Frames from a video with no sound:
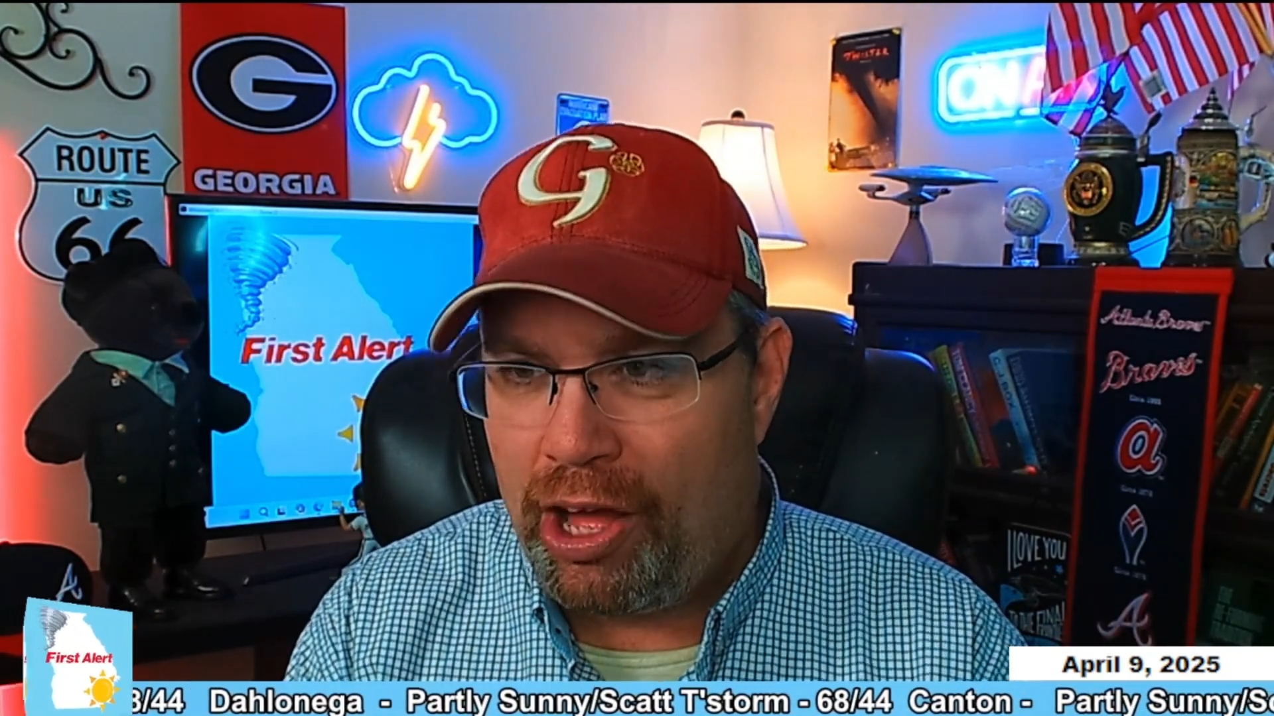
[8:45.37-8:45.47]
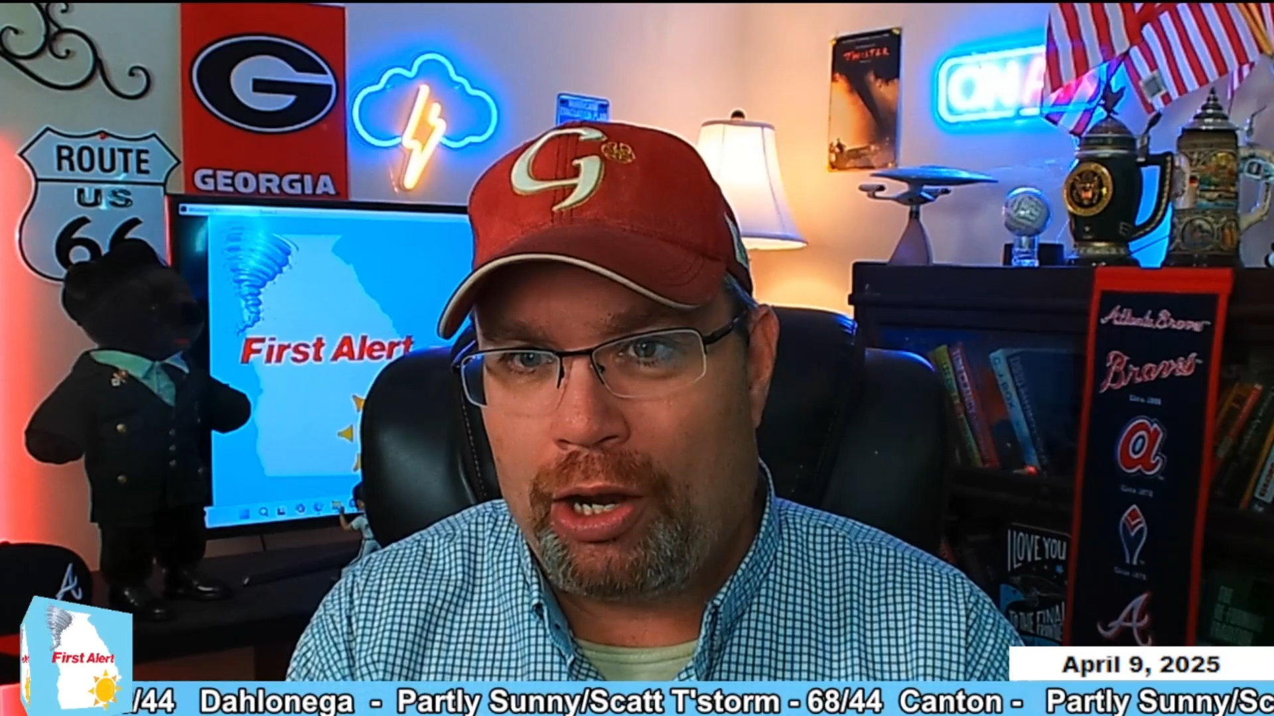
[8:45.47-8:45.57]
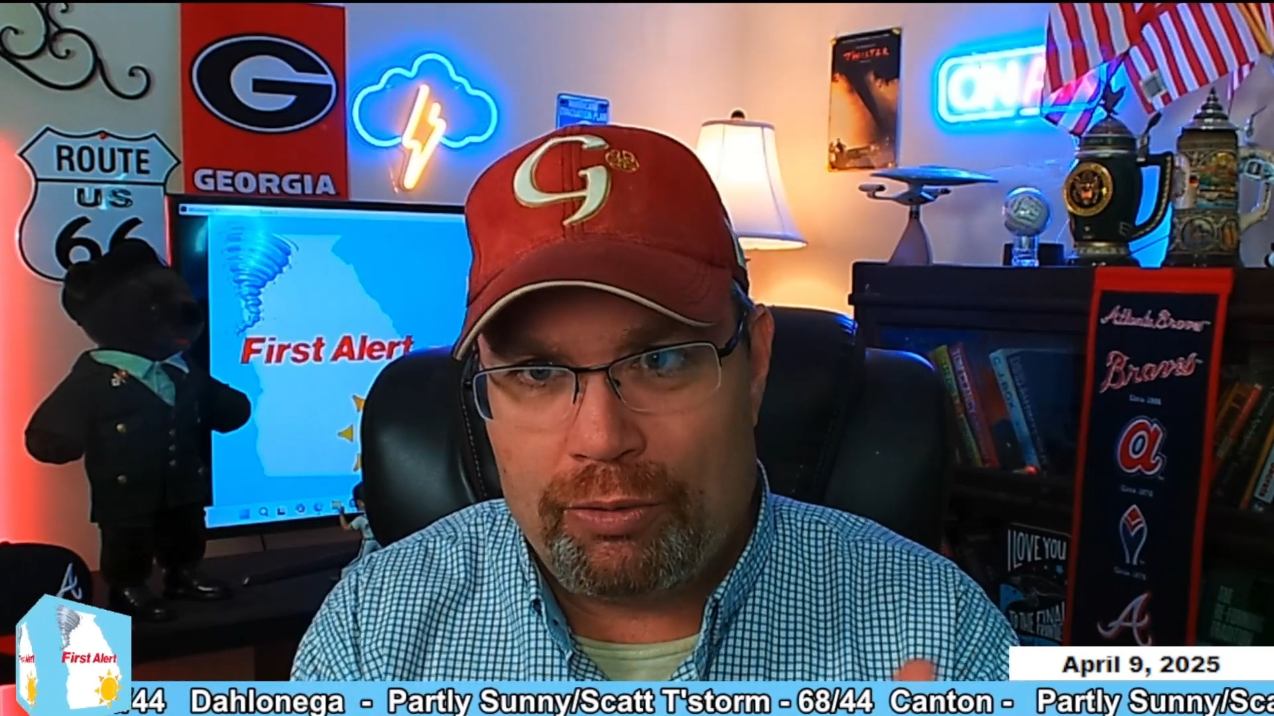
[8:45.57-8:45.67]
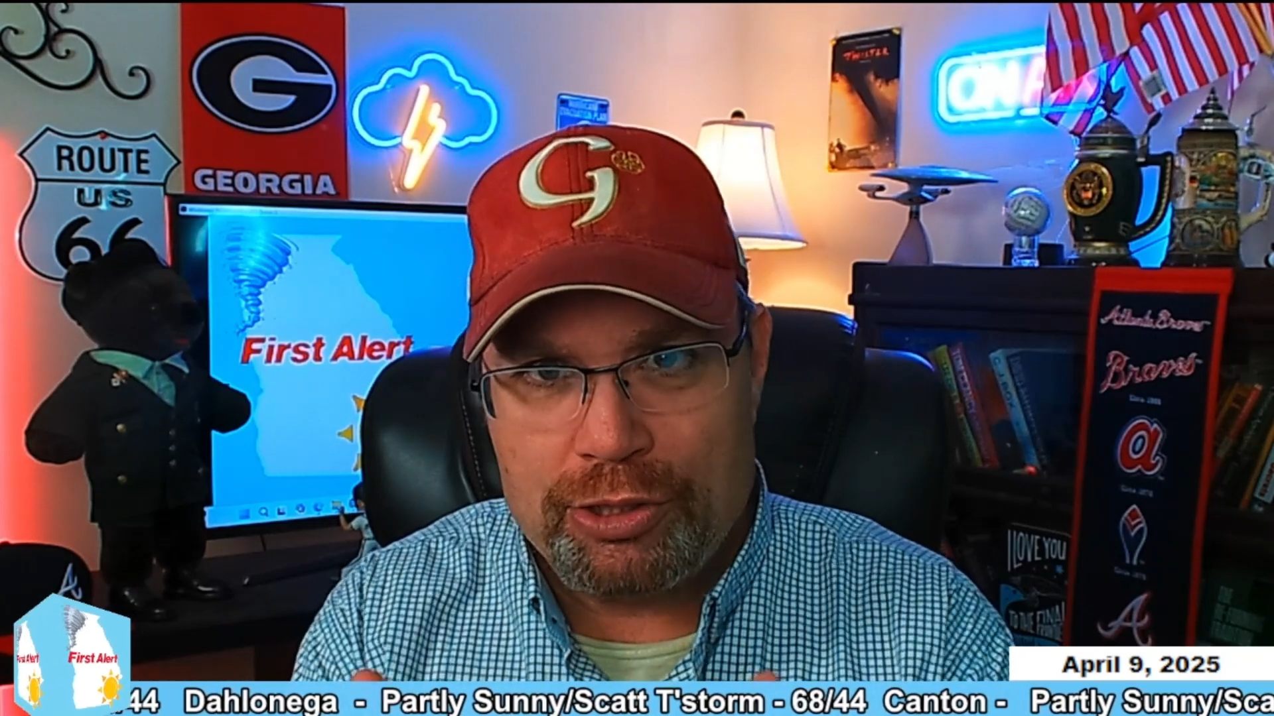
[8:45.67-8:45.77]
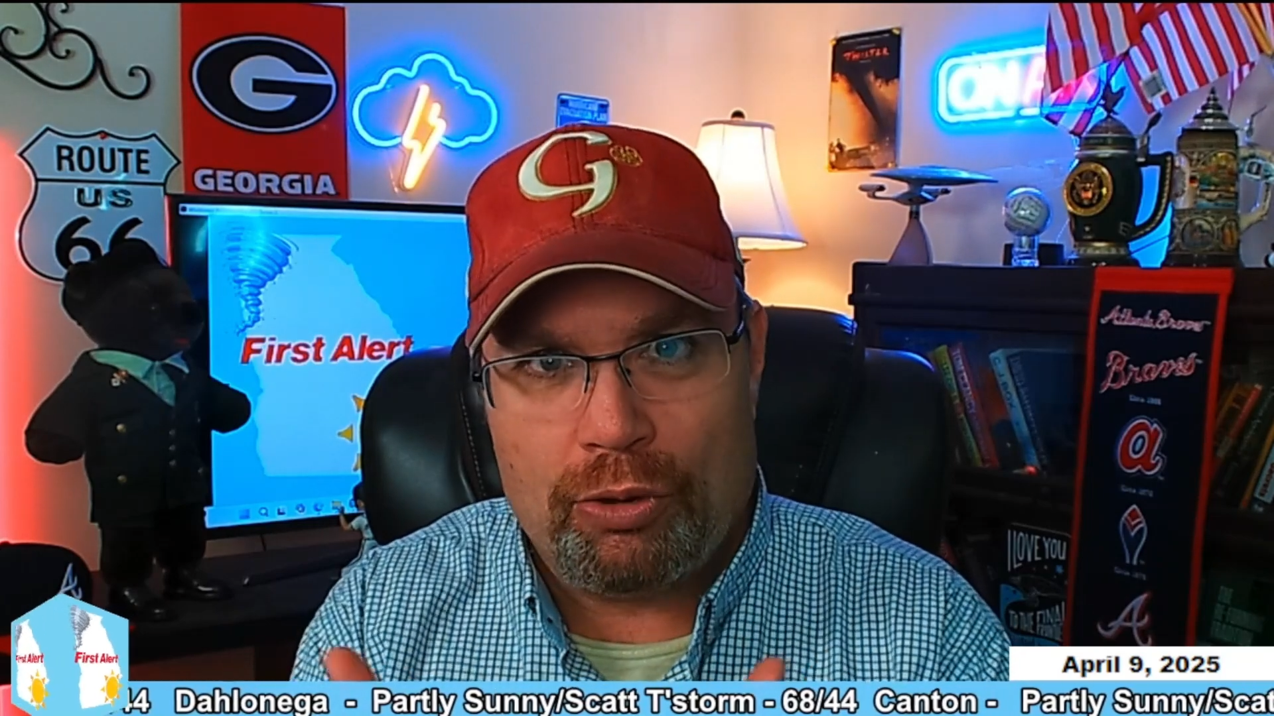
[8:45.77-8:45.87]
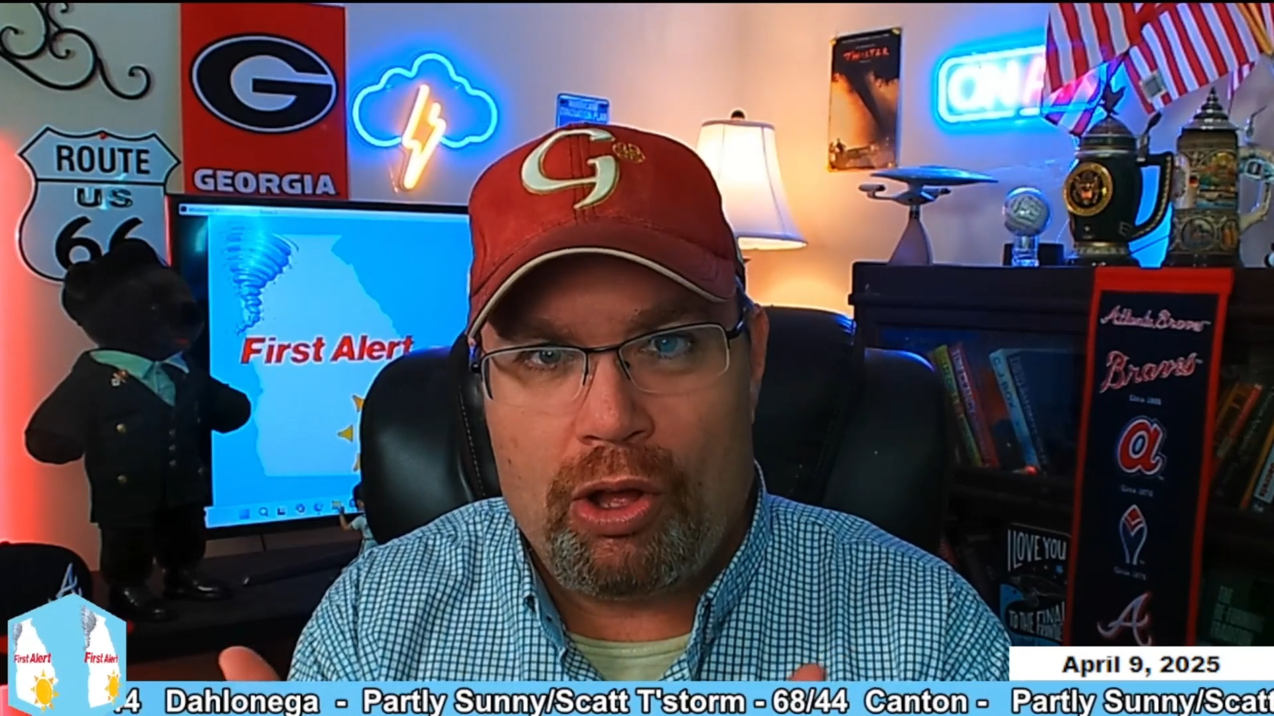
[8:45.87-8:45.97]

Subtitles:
followers will